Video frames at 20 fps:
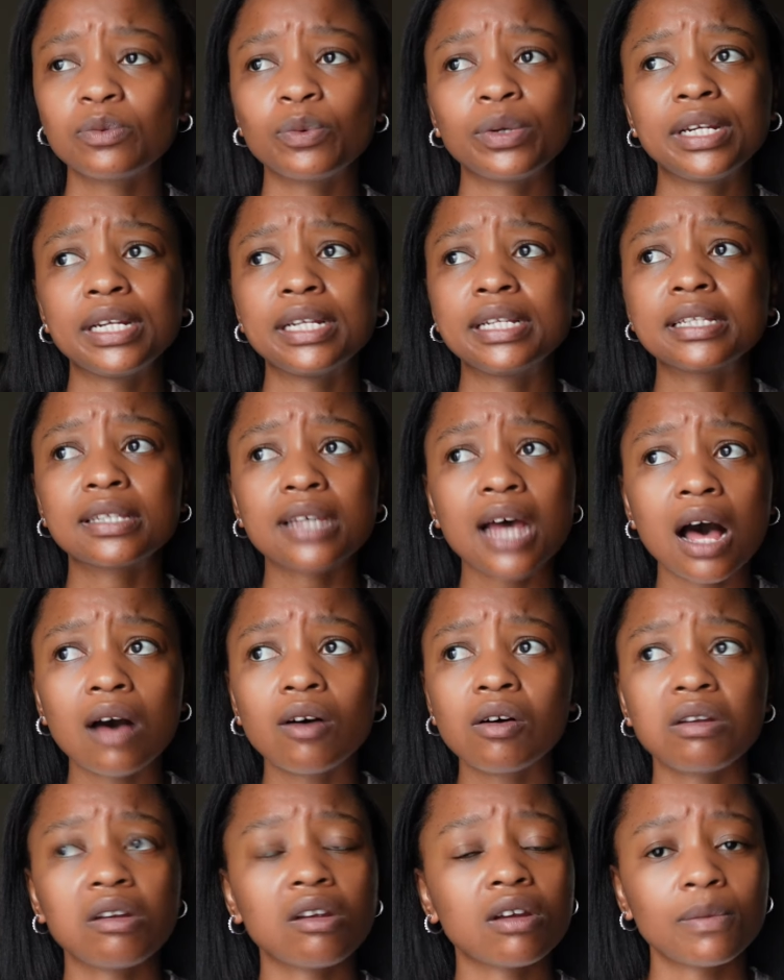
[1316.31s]
We didn't
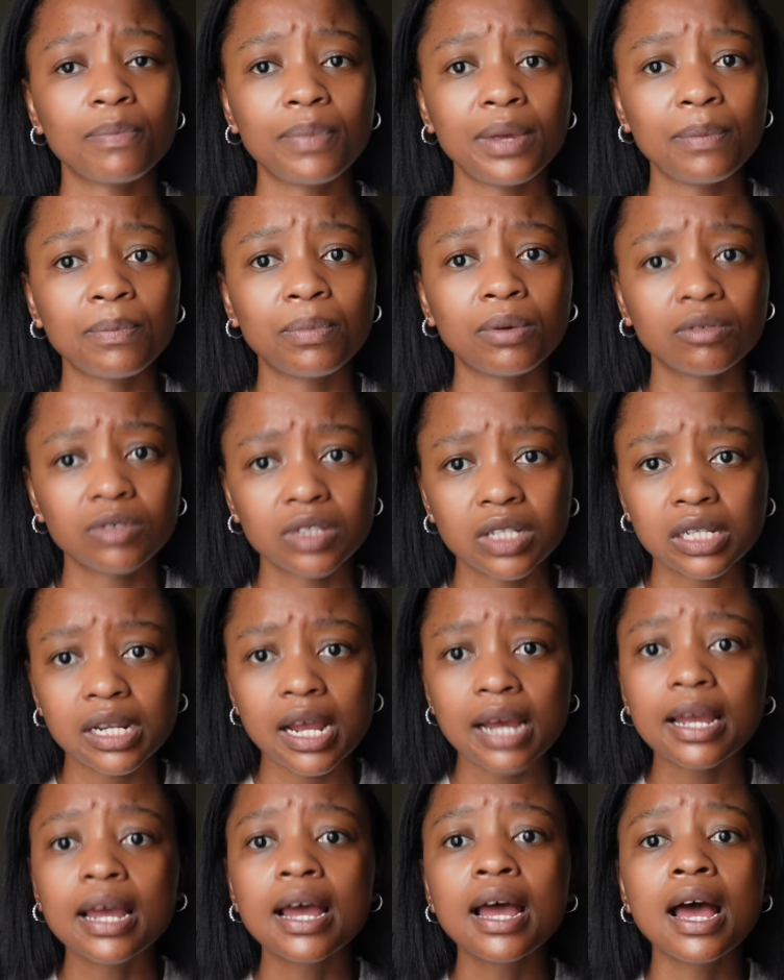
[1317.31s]
tell a lot of people, just
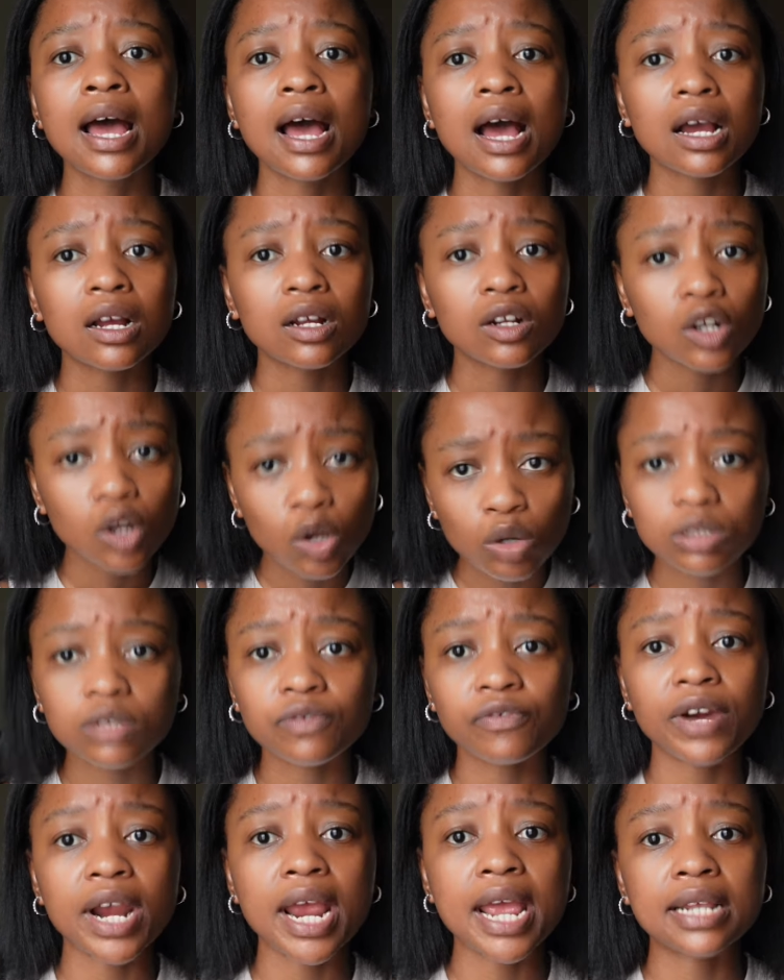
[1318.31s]
like close
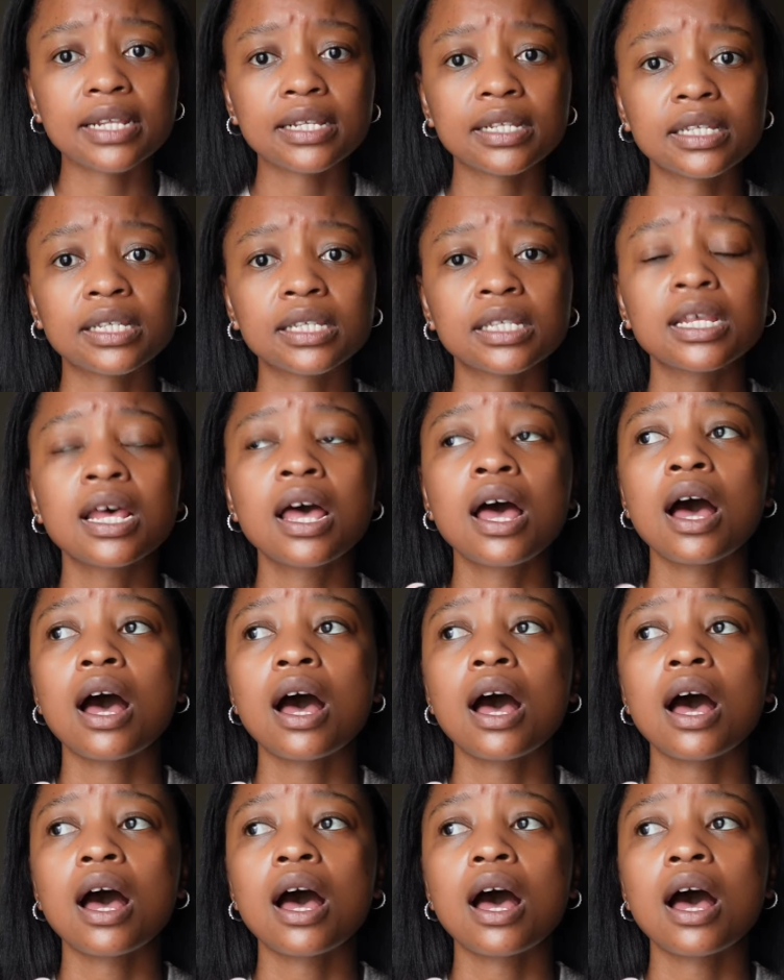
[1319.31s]
friends.